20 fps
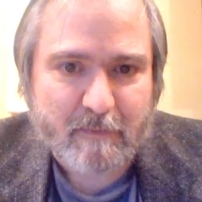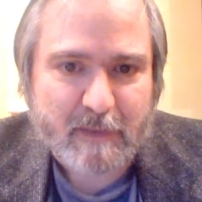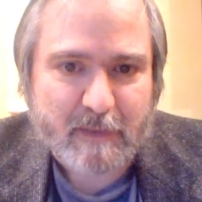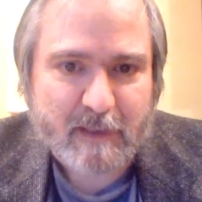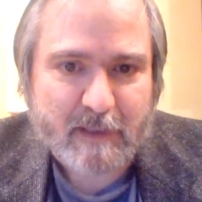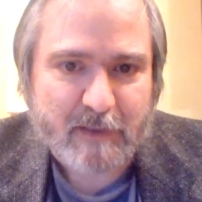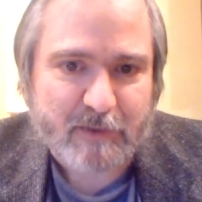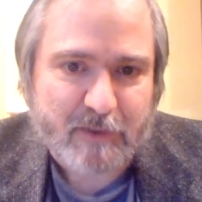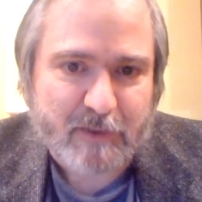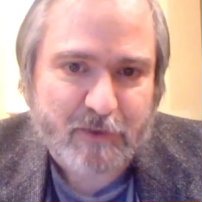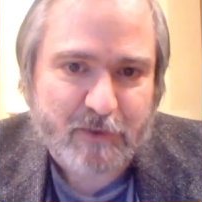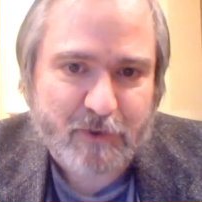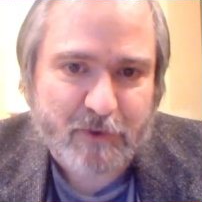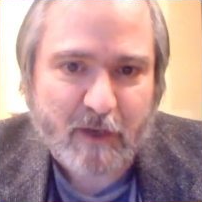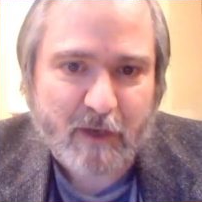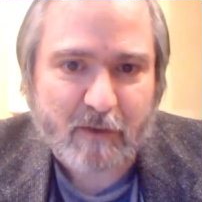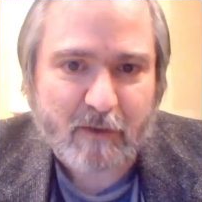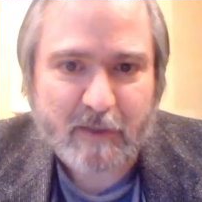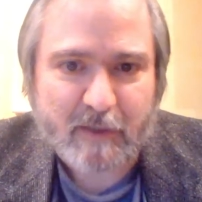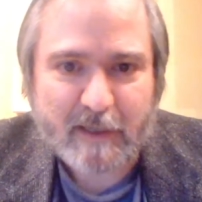And it's these
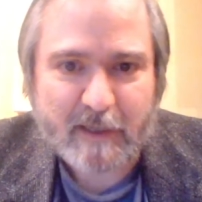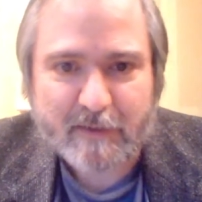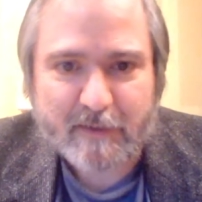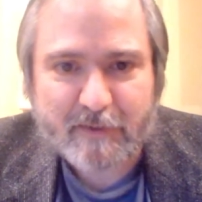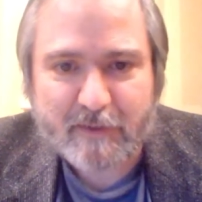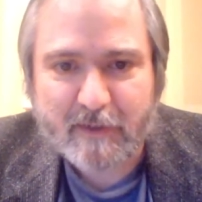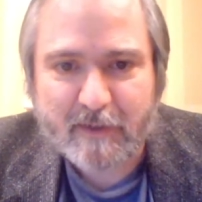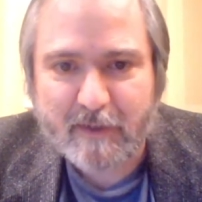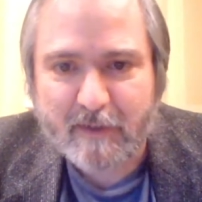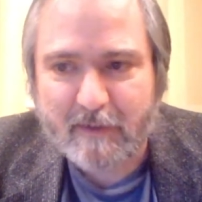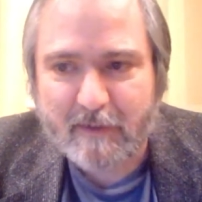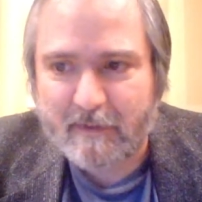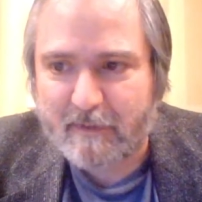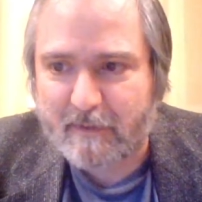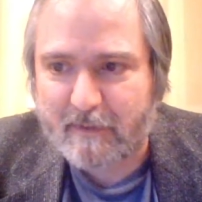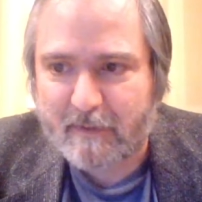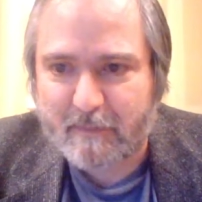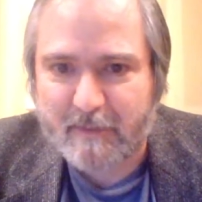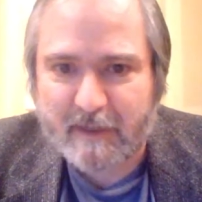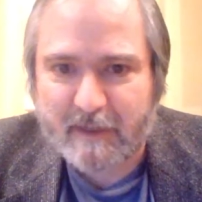chuckleheads
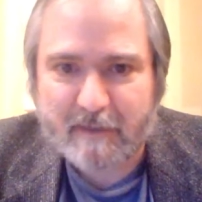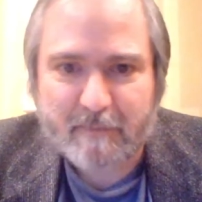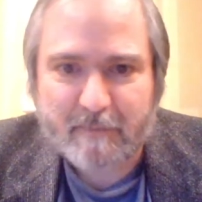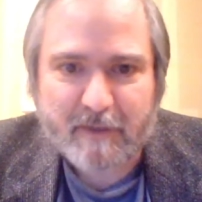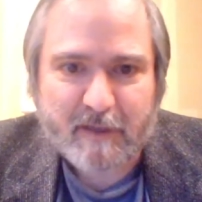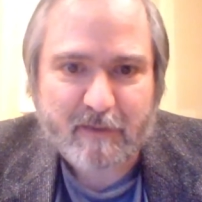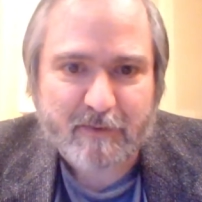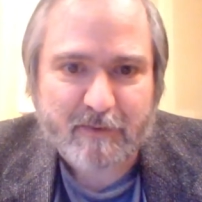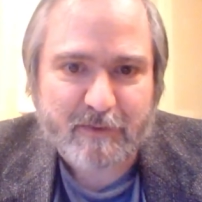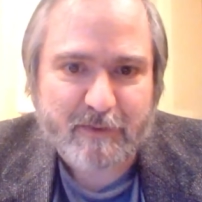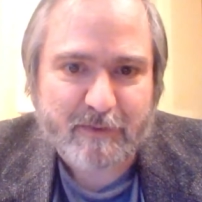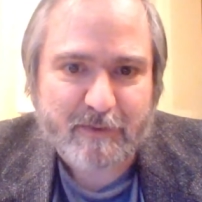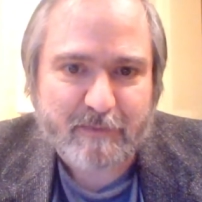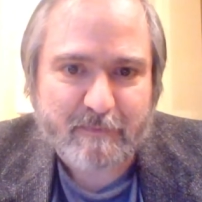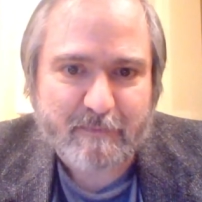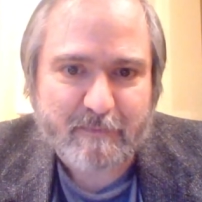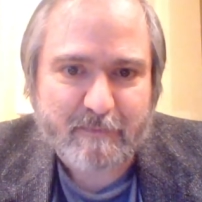that are making policies.